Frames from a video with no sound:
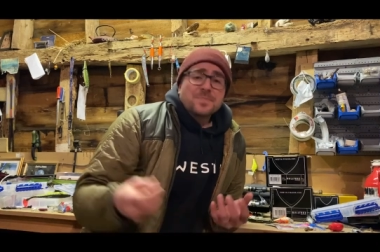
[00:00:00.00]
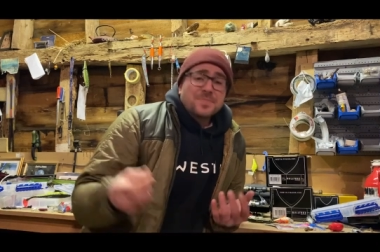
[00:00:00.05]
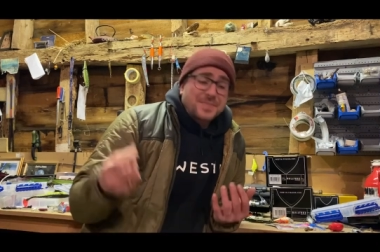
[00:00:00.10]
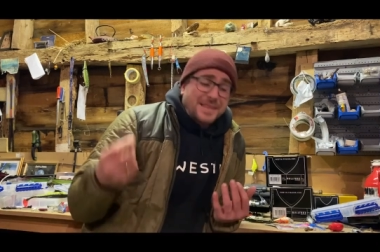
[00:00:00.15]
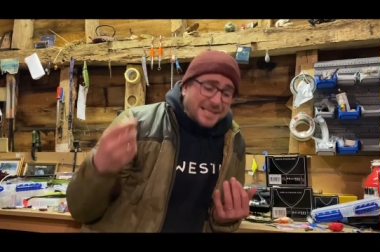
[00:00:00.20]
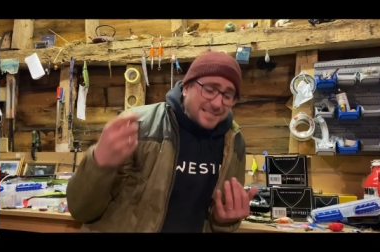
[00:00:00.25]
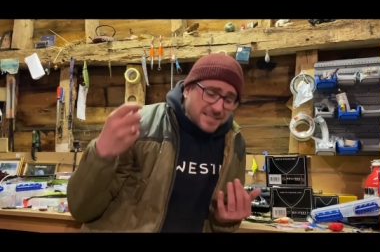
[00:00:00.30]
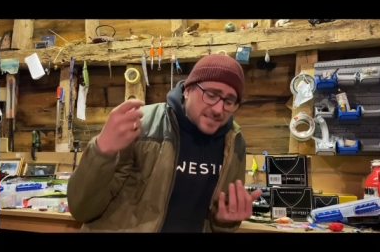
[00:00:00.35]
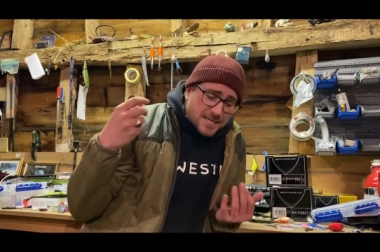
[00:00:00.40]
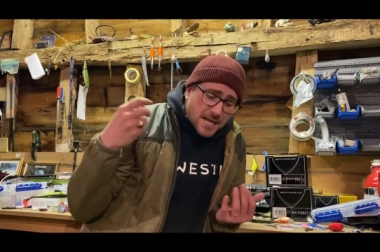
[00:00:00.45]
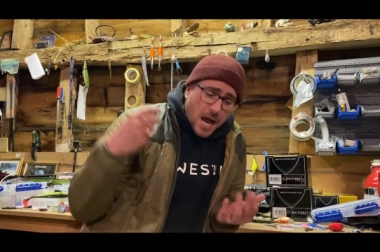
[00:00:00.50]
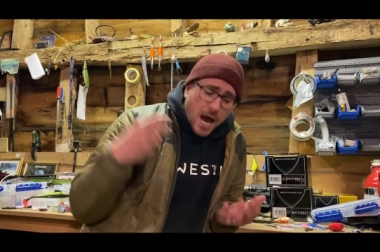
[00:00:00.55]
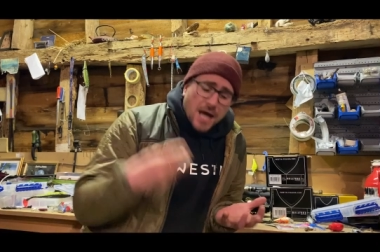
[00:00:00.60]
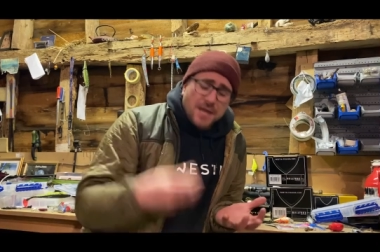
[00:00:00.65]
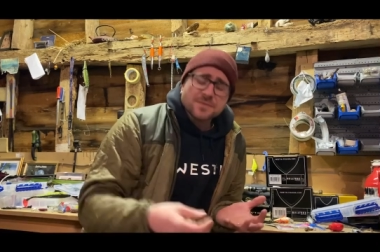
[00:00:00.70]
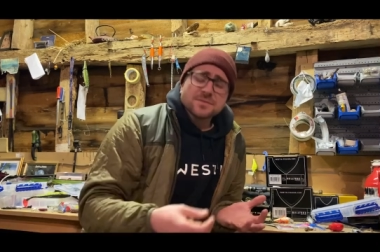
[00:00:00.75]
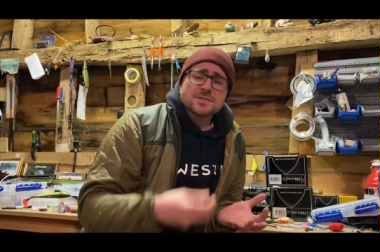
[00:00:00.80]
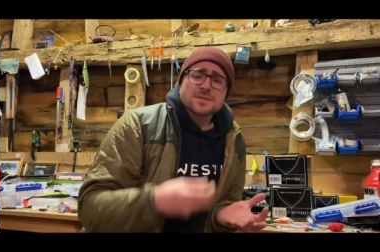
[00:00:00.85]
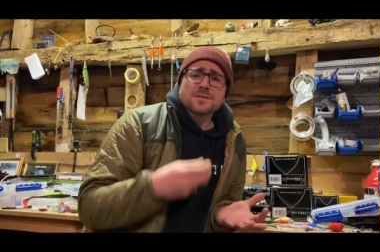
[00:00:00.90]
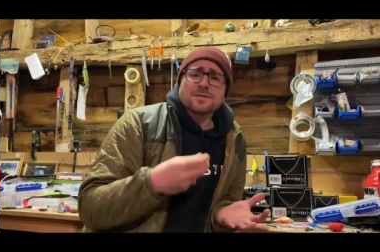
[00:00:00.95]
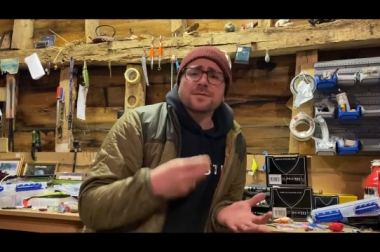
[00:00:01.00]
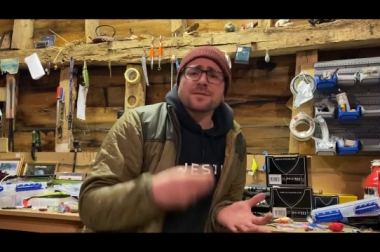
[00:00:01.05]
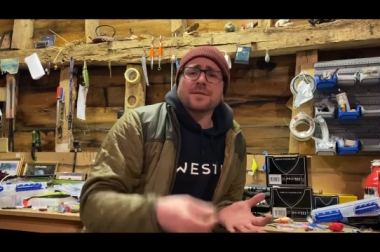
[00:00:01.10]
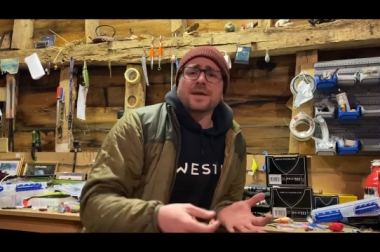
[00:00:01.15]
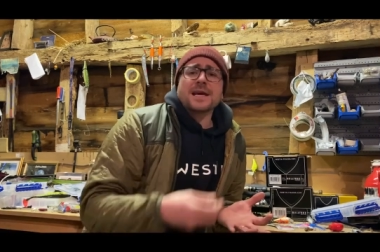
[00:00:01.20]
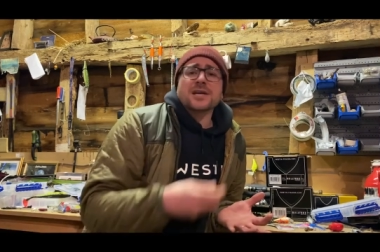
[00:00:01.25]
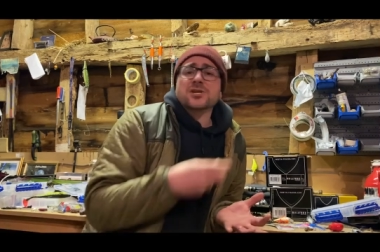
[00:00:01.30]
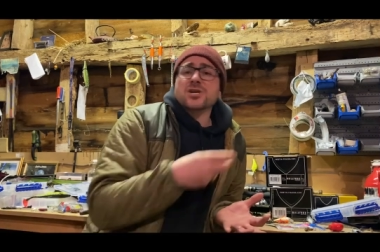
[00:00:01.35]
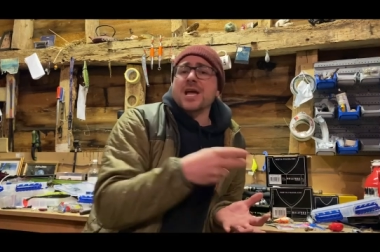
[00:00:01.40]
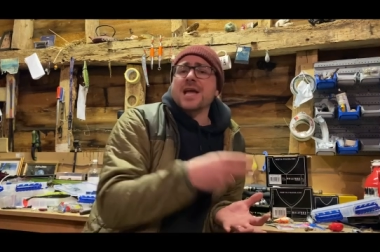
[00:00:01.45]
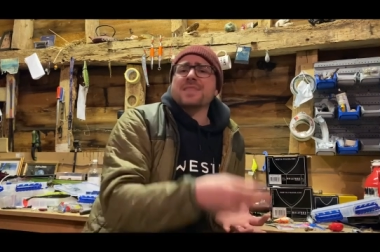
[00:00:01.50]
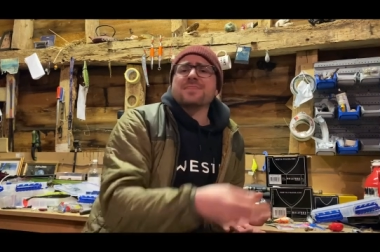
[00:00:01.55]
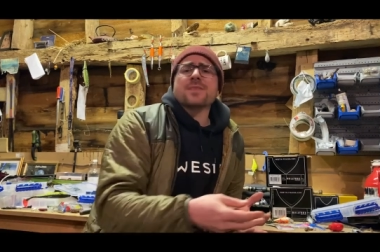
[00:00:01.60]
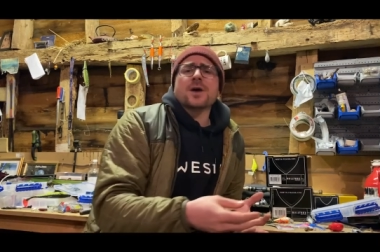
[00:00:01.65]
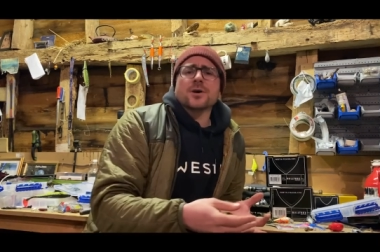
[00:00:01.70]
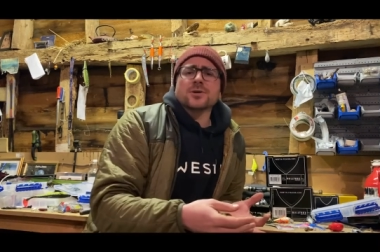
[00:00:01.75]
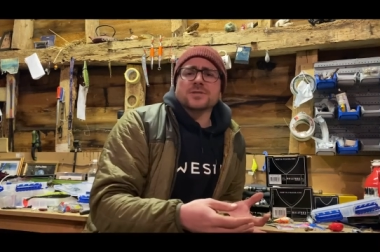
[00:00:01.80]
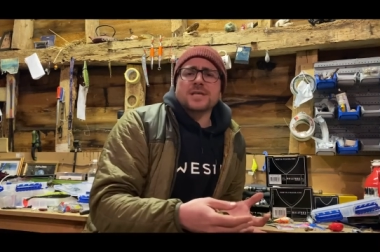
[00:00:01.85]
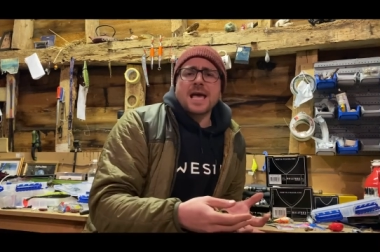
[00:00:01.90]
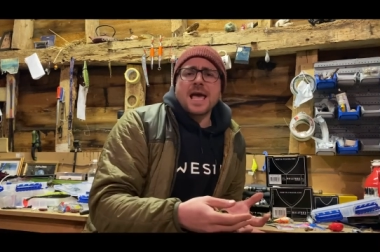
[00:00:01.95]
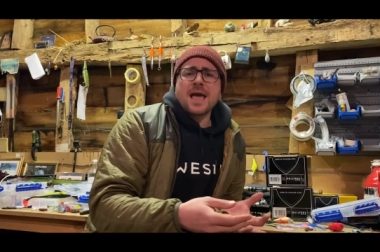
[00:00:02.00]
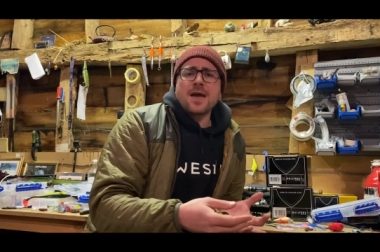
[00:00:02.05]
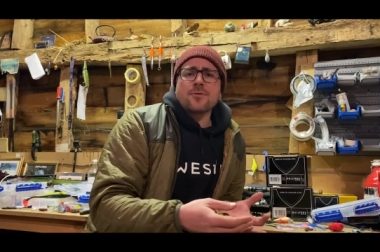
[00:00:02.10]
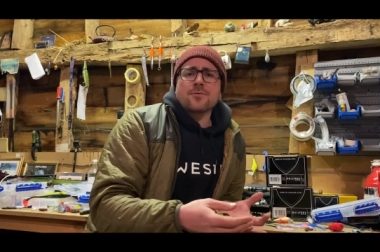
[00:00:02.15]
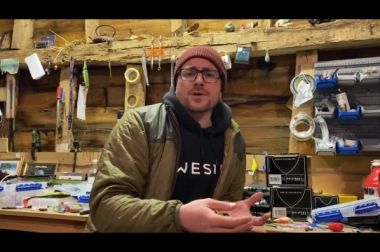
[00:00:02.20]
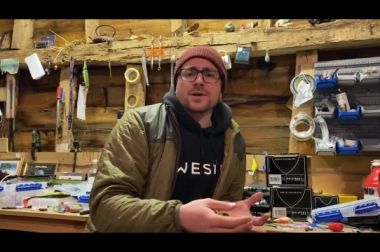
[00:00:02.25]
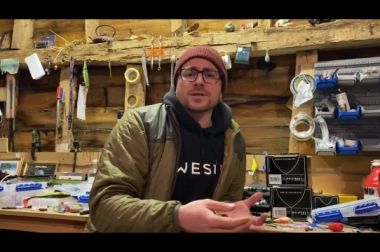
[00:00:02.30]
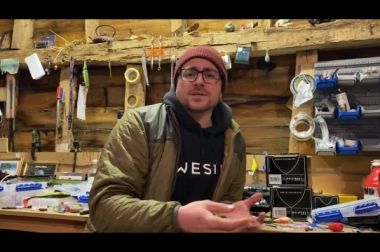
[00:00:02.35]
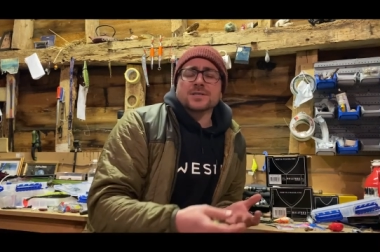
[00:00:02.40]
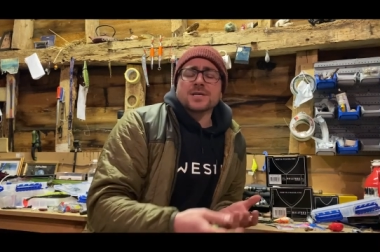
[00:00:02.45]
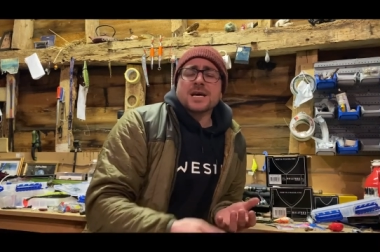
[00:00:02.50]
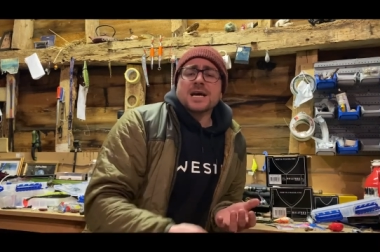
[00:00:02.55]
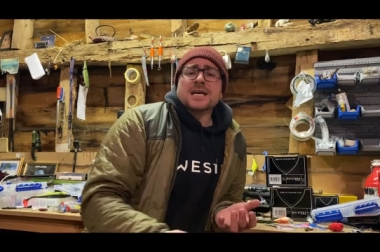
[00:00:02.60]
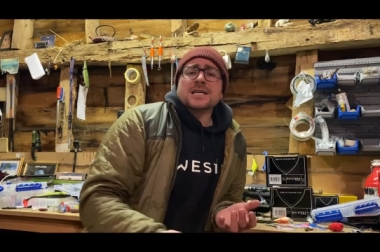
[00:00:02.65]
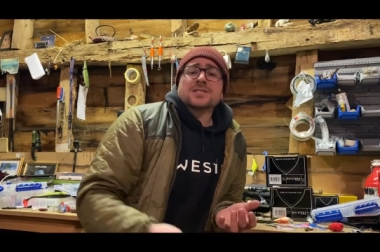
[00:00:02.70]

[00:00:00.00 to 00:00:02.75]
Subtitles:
there's tons of fish in those areas.